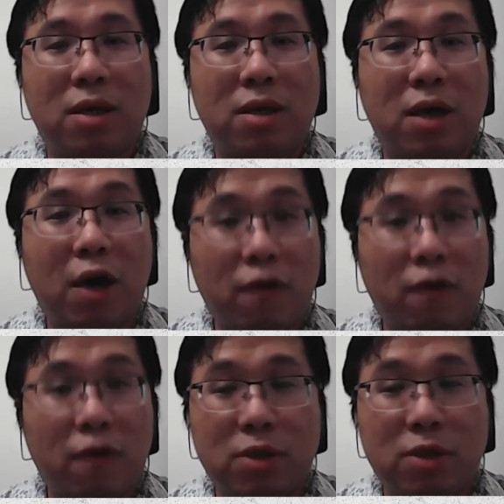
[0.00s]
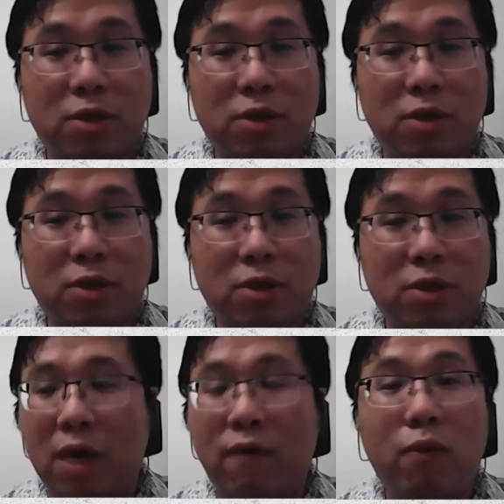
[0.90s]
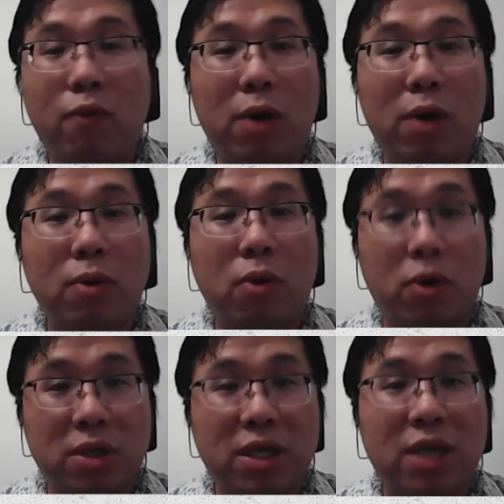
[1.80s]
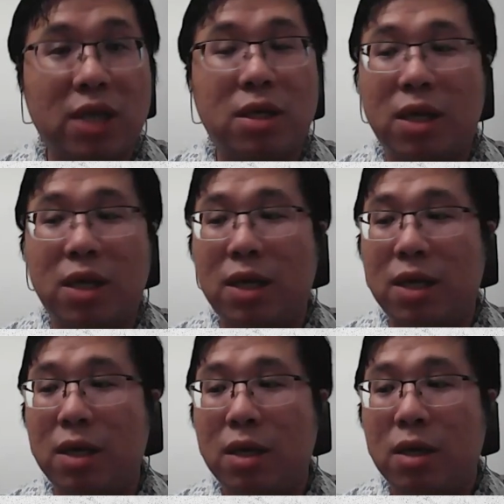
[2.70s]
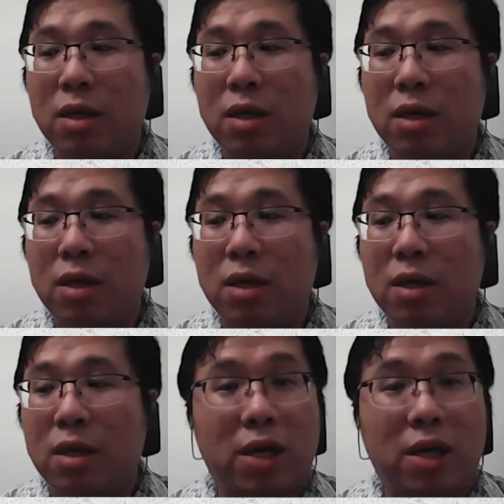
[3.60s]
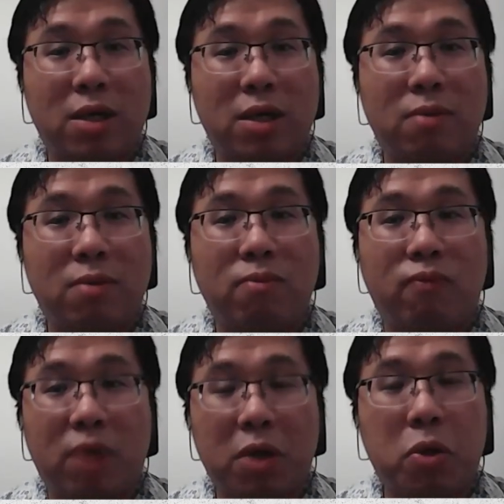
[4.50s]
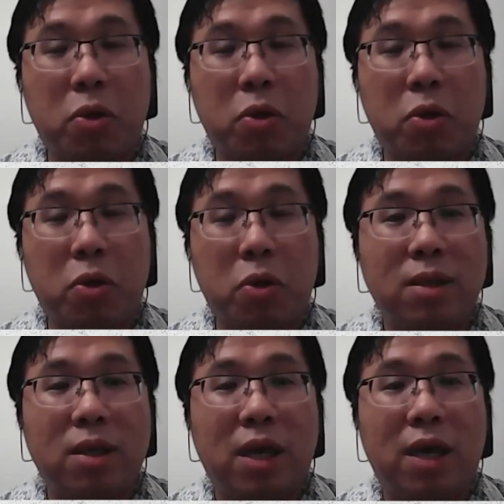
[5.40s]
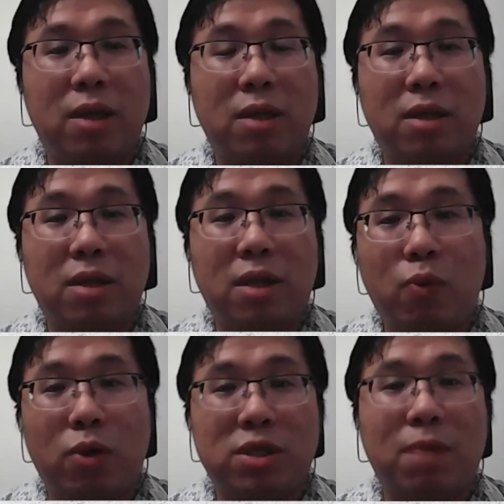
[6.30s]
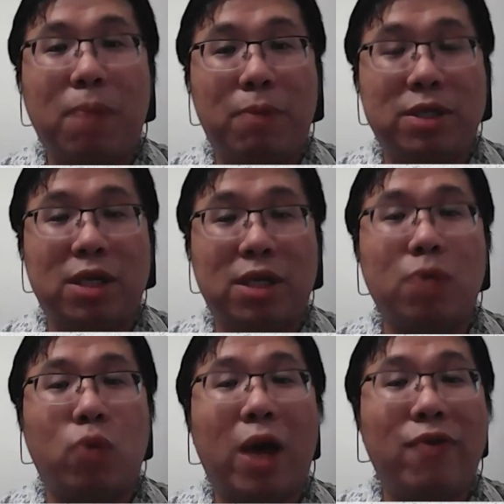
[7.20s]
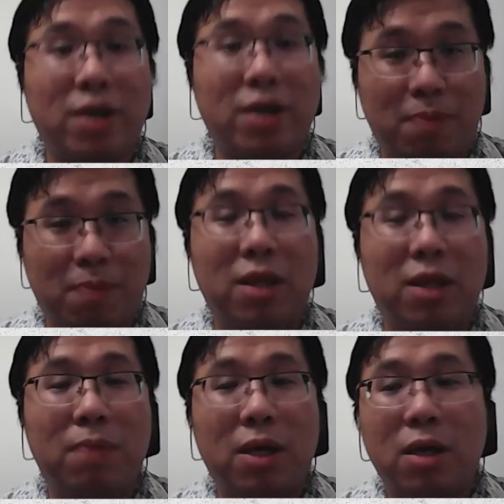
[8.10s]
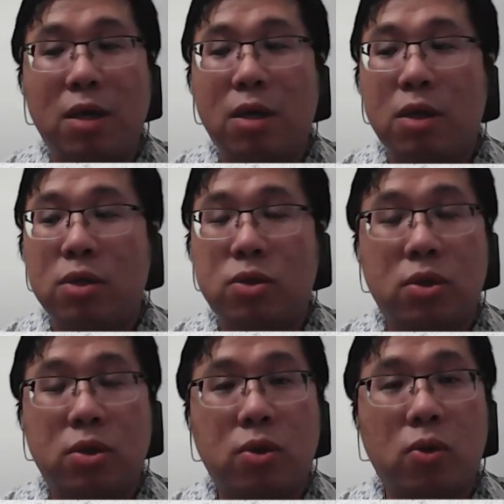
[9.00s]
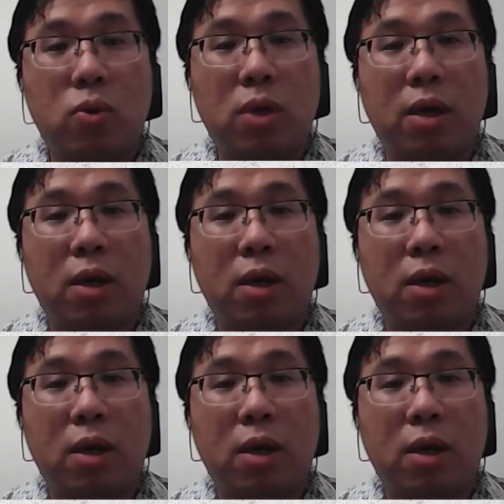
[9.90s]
in the health ministry, they are very well coordinated. They work together very closely, and it was the public sector who handled the pandemic. So